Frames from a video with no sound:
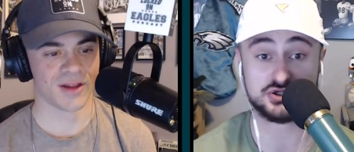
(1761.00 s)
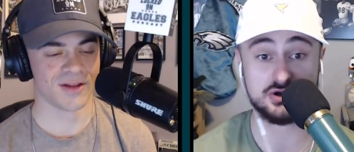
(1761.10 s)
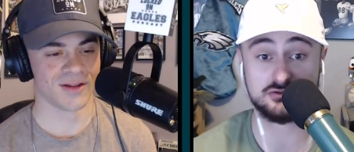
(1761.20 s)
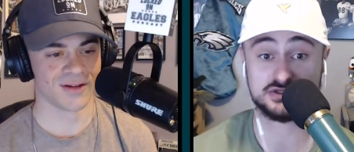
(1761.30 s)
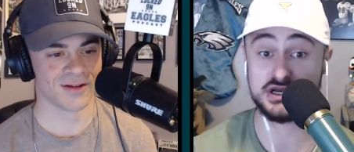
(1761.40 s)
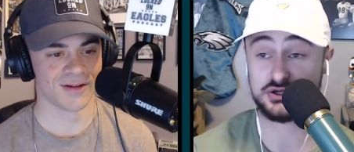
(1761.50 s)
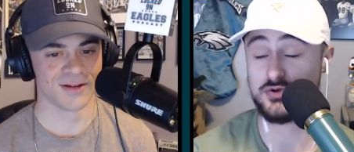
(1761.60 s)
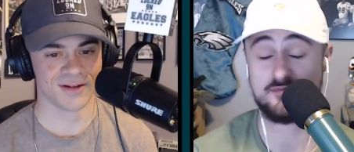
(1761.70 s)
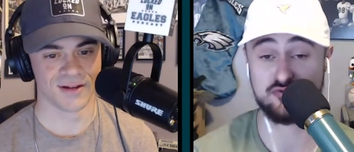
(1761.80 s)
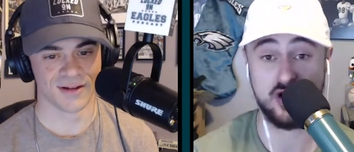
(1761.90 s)
Speaker 1: Jones to
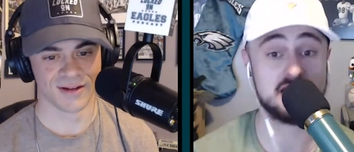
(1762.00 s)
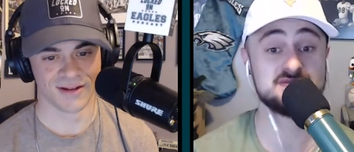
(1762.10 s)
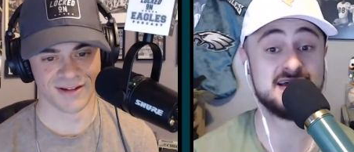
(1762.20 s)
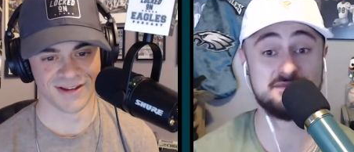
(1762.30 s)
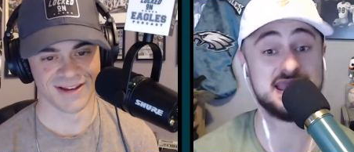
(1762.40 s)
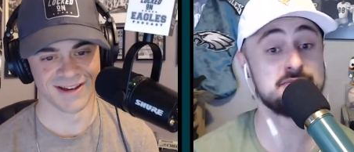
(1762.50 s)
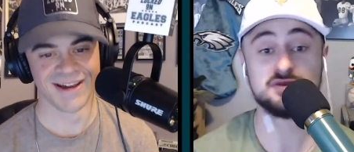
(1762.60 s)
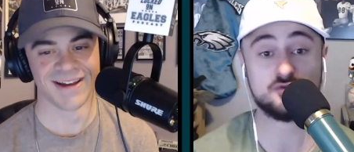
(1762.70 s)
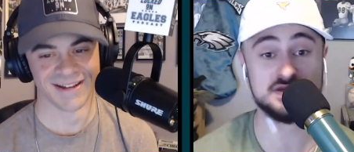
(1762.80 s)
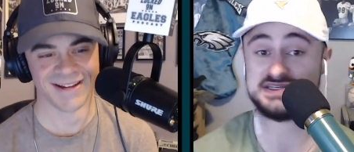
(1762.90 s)
a primetime game
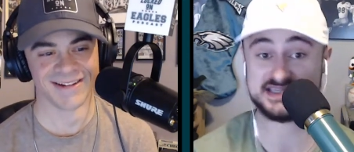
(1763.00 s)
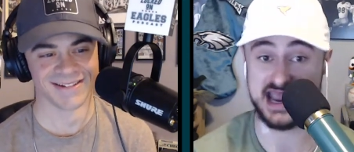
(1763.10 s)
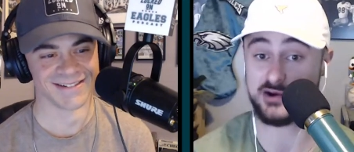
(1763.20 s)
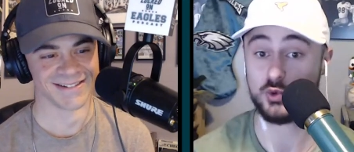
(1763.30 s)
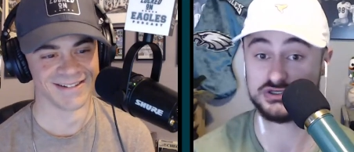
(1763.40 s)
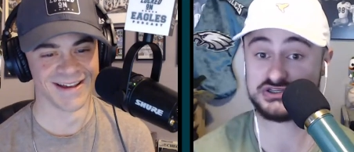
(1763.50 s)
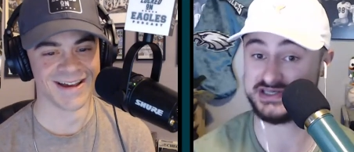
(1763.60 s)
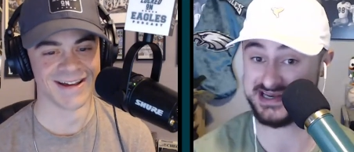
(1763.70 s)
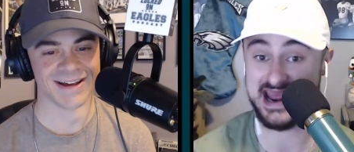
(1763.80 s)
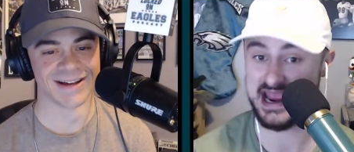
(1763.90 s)
between Zach Wilson
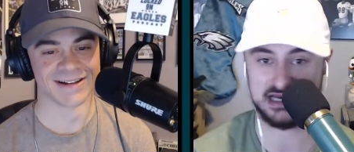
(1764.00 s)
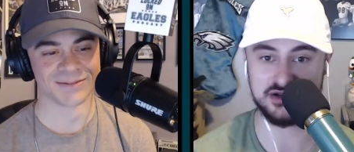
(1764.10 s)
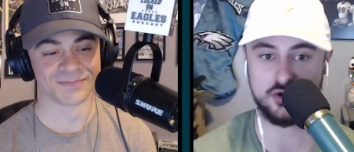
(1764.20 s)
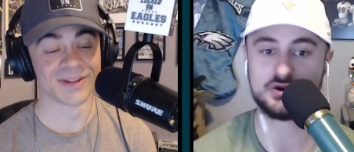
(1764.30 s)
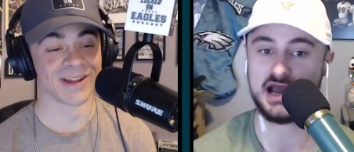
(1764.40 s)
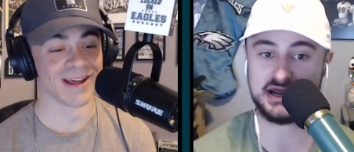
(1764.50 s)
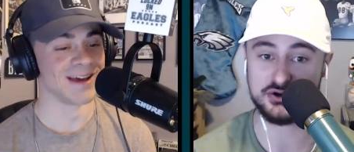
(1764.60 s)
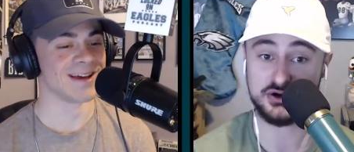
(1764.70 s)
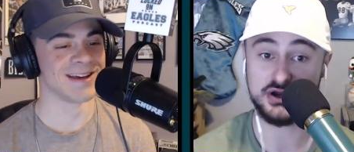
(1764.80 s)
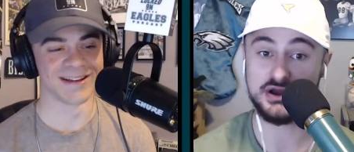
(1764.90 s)
and Aidan
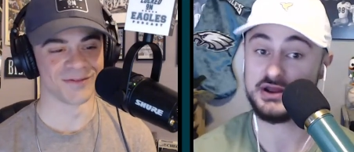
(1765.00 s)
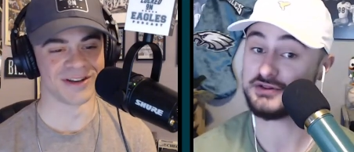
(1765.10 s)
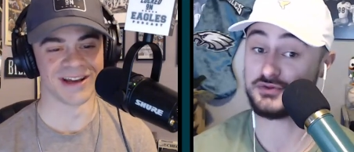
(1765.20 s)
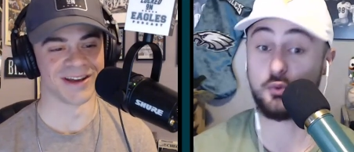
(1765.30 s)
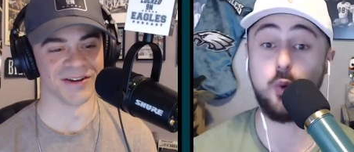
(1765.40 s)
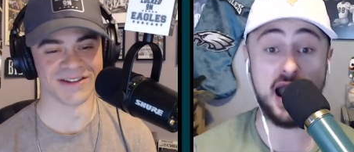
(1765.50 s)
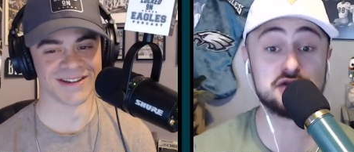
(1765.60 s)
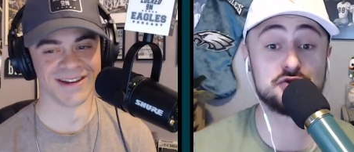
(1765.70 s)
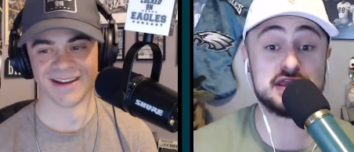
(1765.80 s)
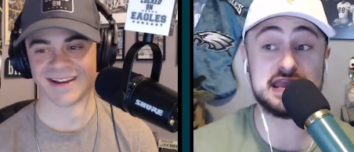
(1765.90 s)
O'Connell. Ridiculous. Why
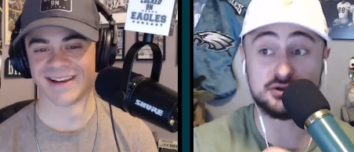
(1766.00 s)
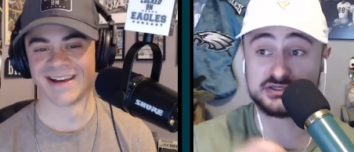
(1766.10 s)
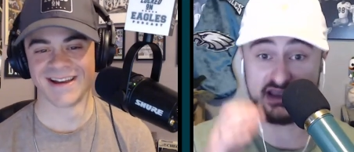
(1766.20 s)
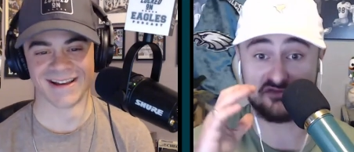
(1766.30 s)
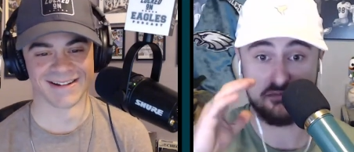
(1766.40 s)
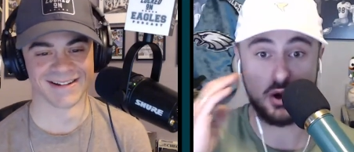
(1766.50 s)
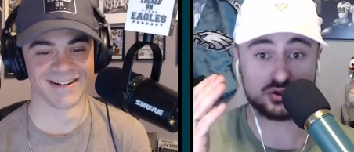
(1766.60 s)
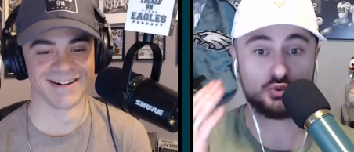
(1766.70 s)
do the Eagles have the most